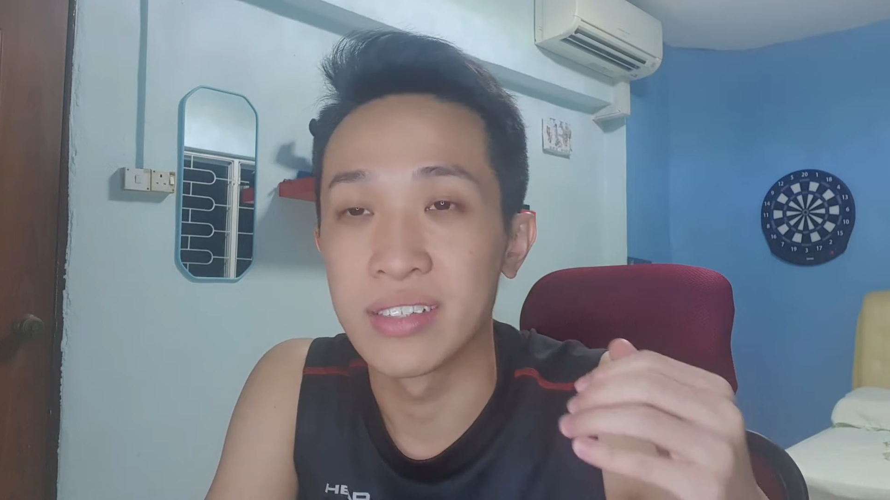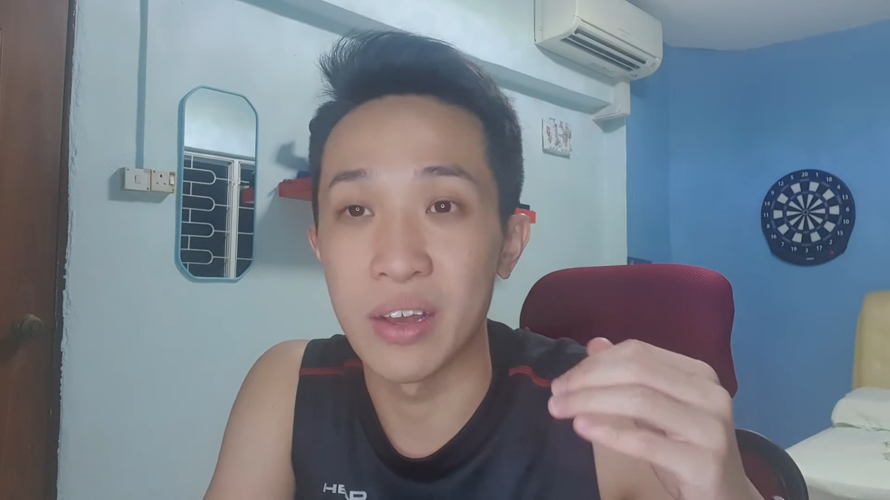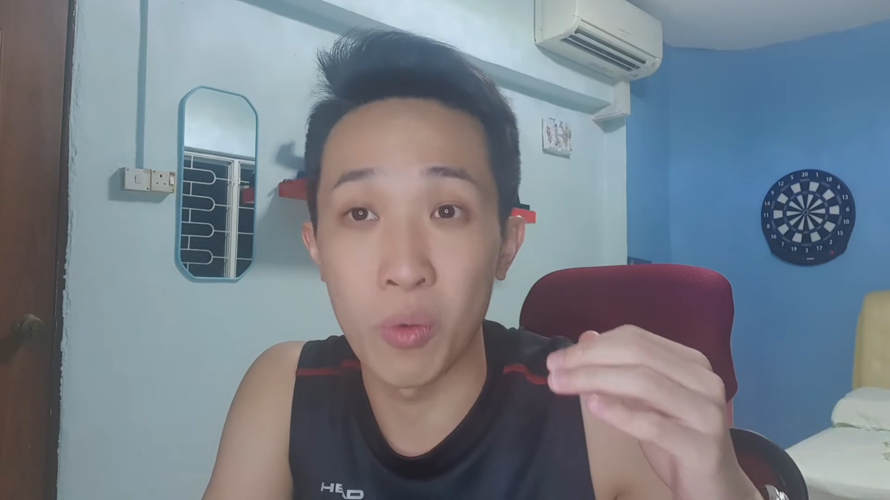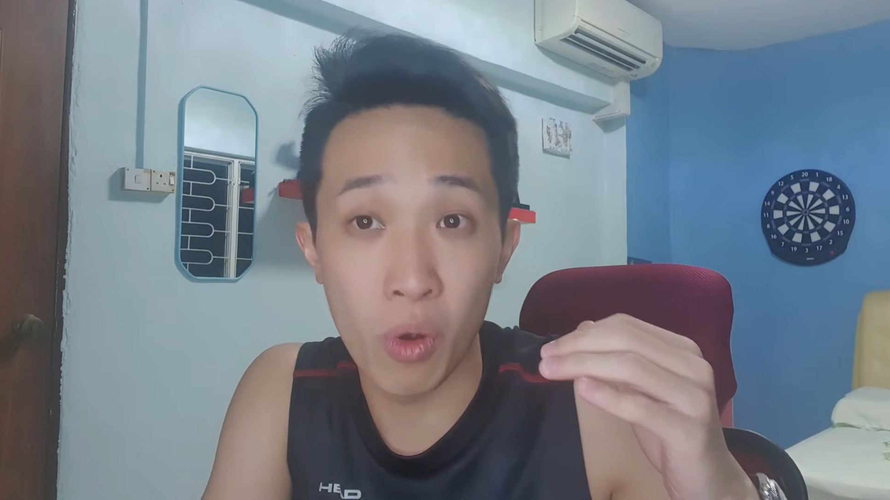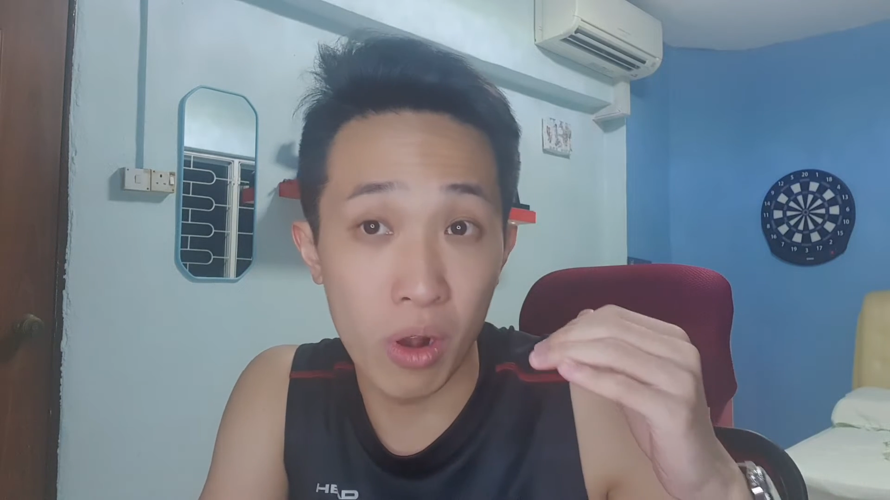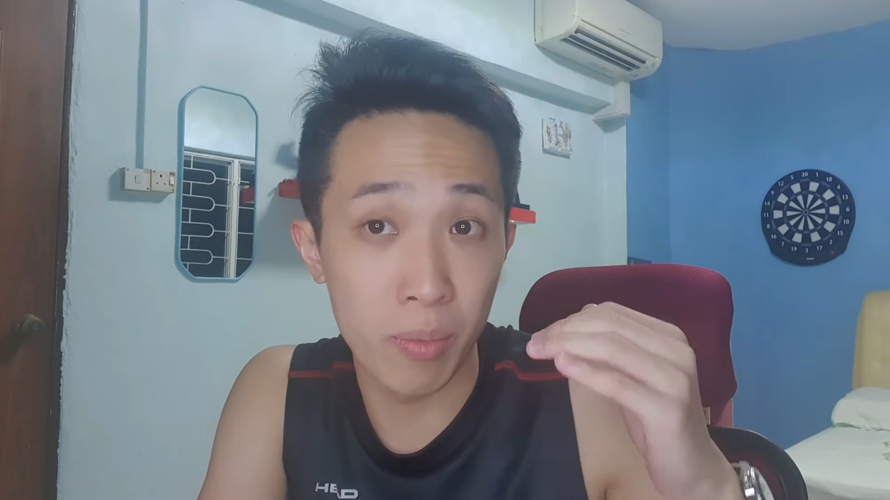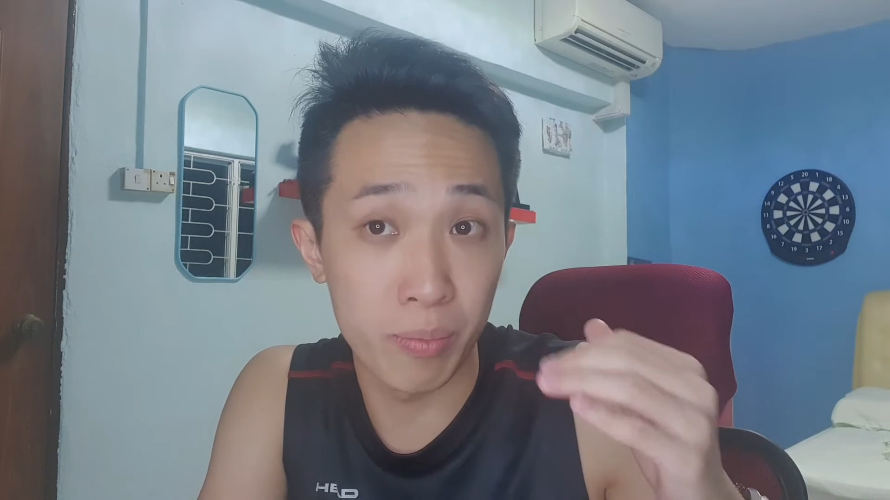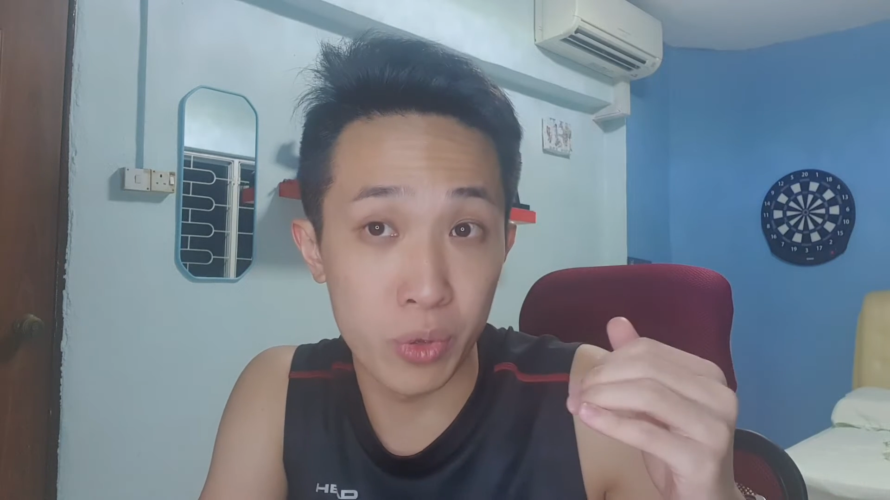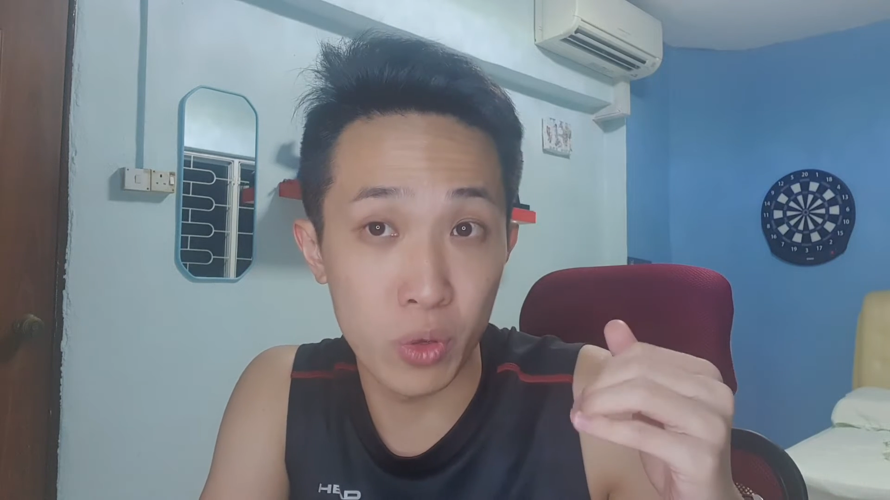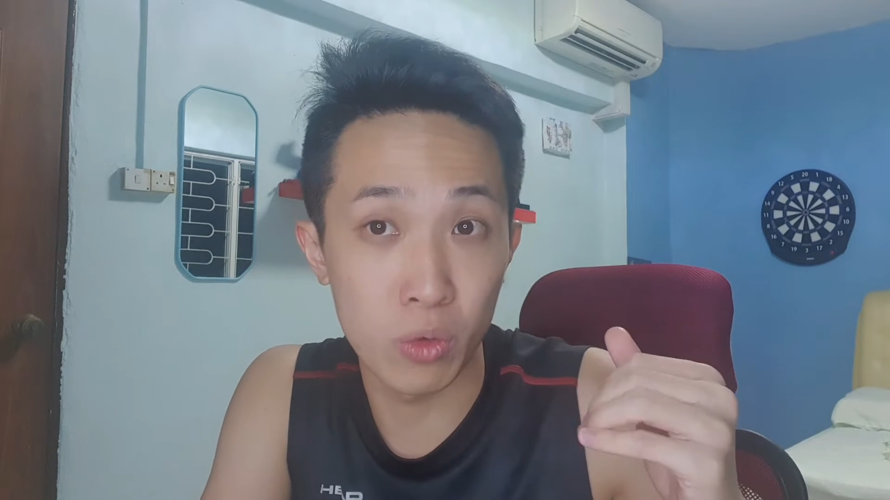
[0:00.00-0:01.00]
that will
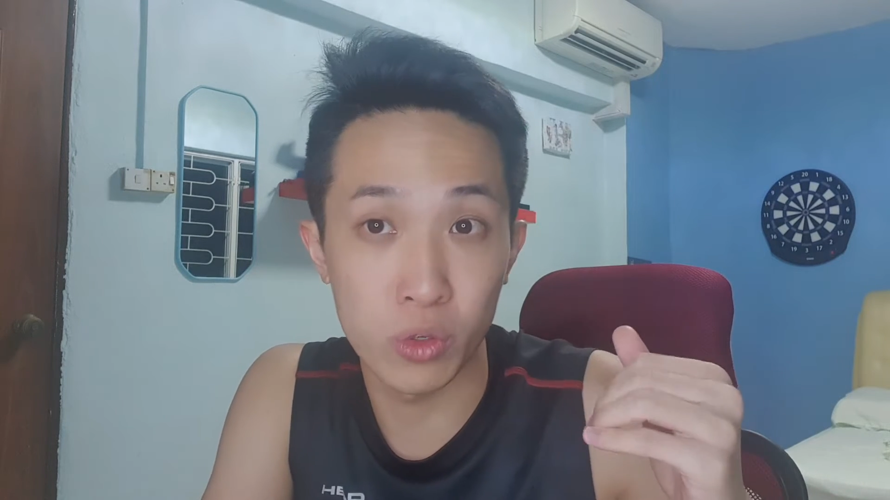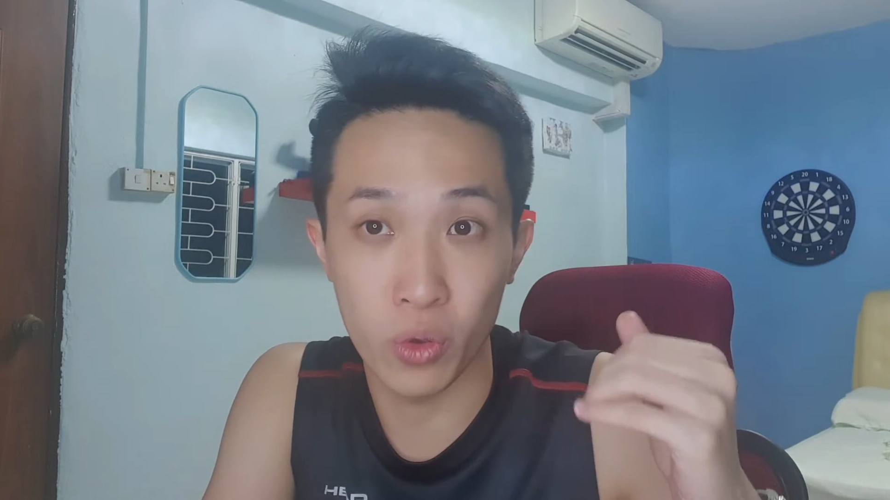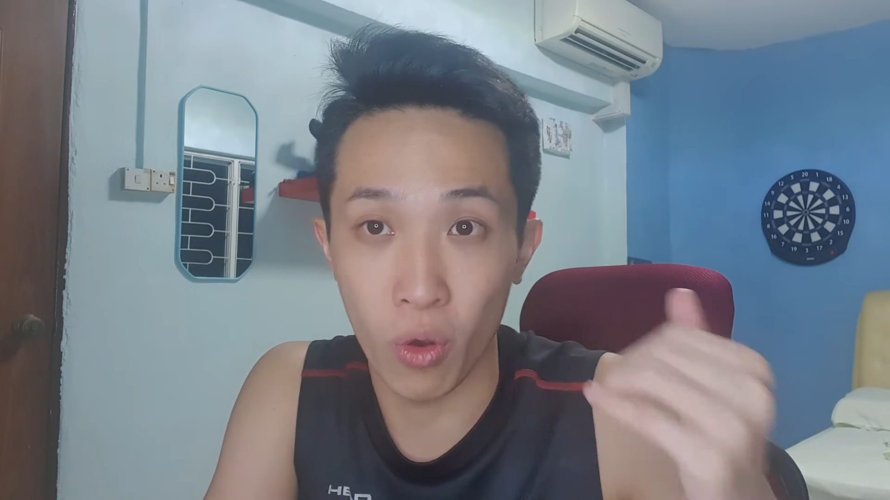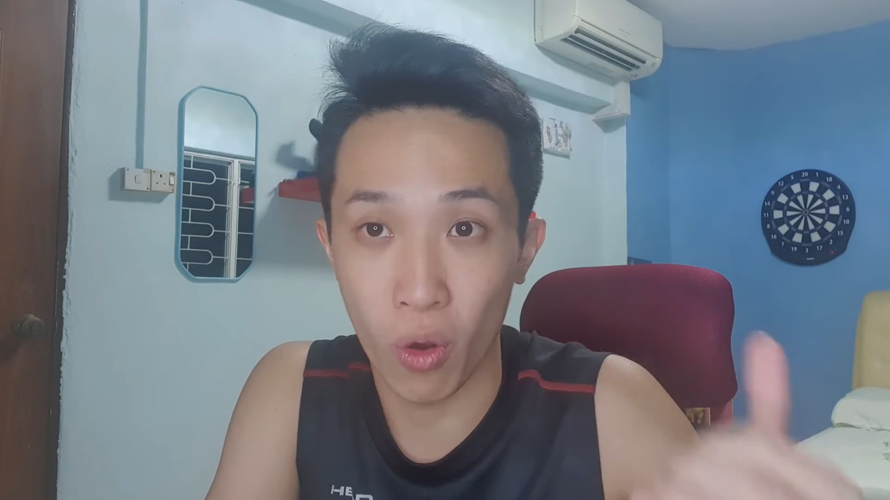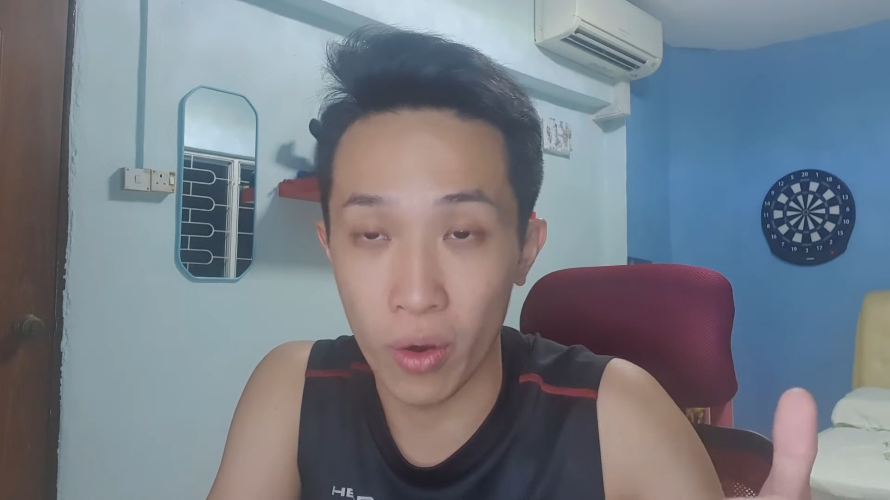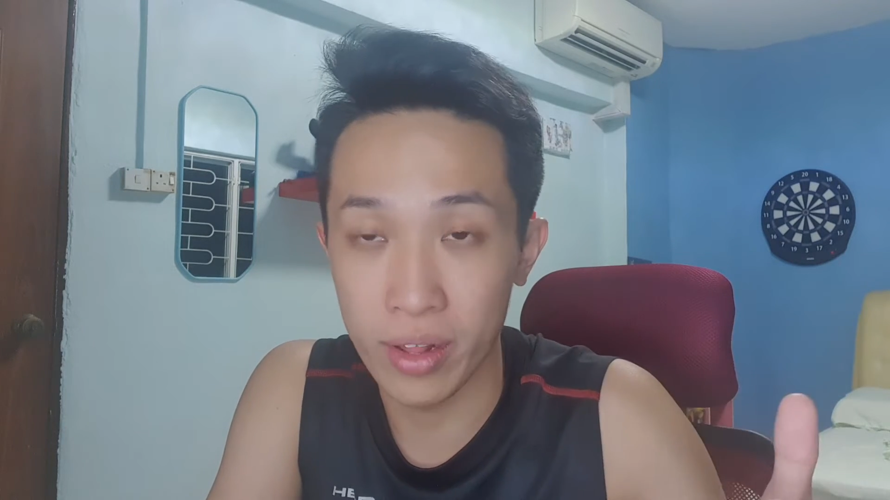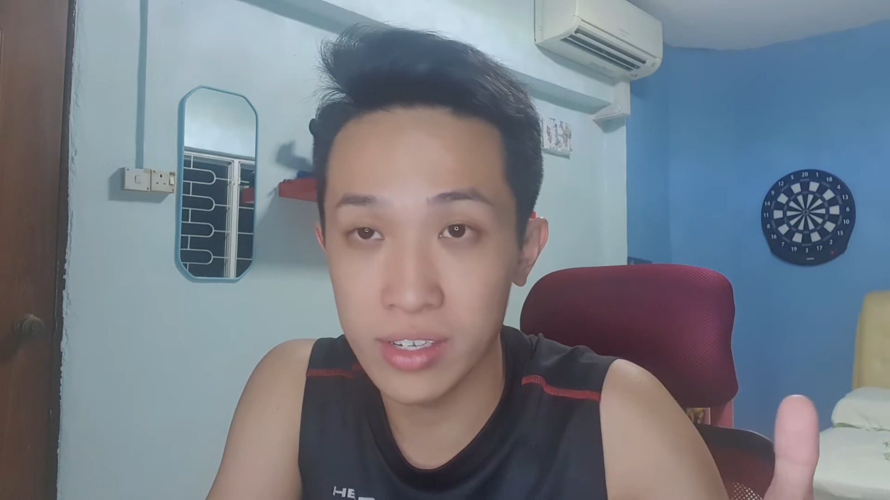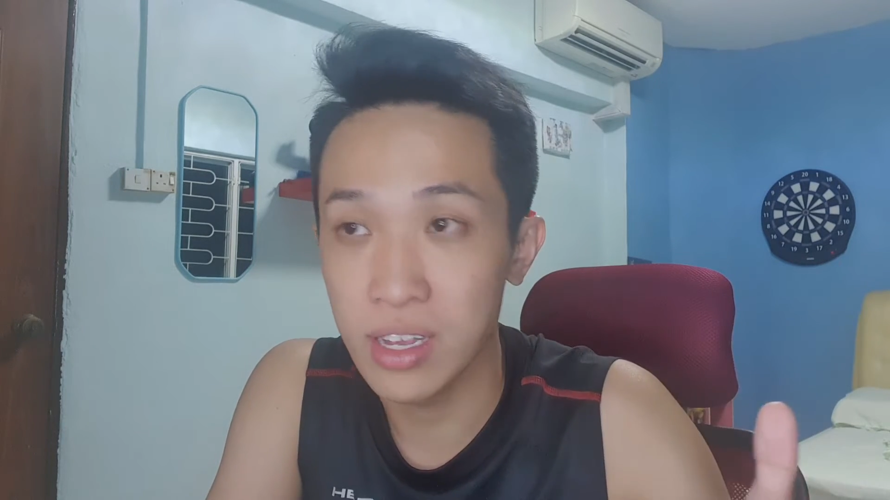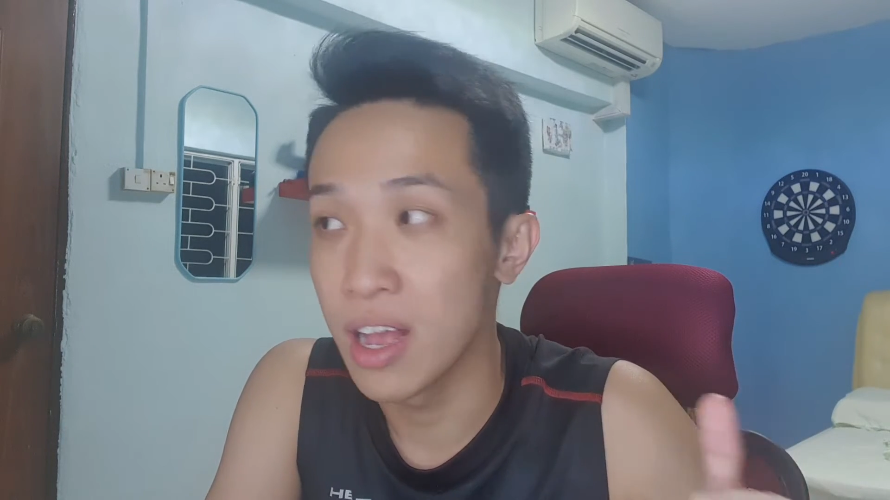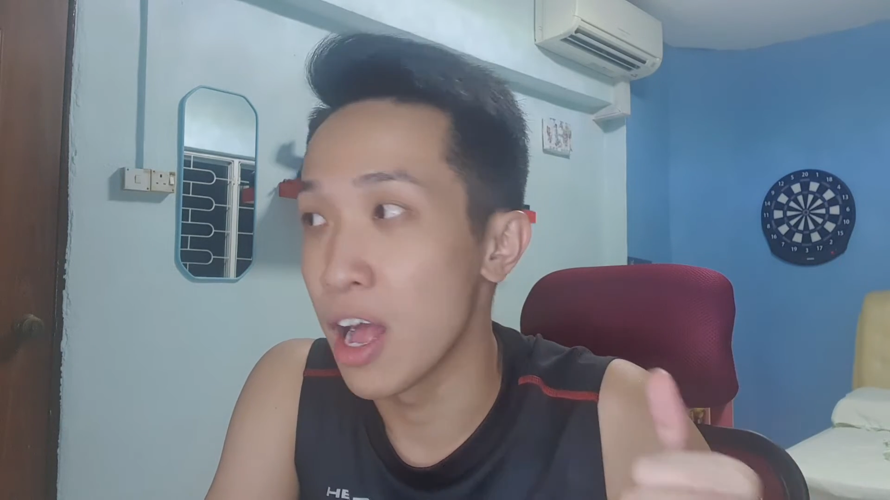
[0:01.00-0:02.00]
appeal to your
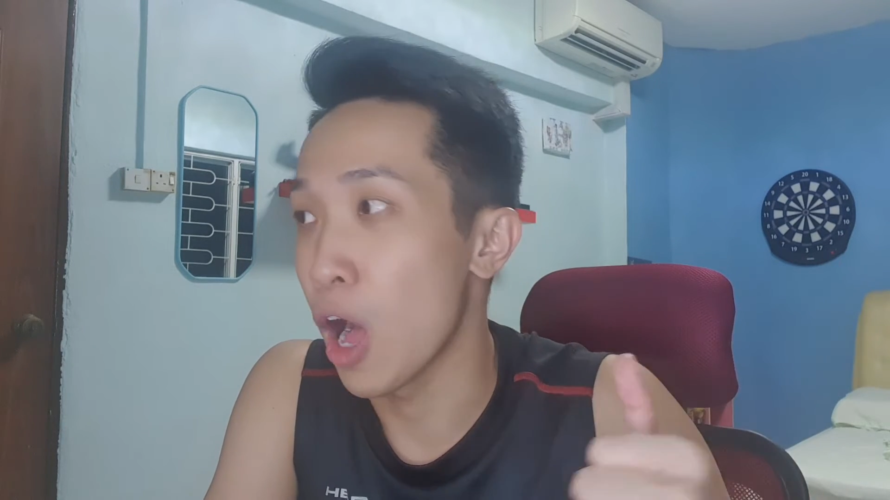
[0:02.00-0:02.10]
audience,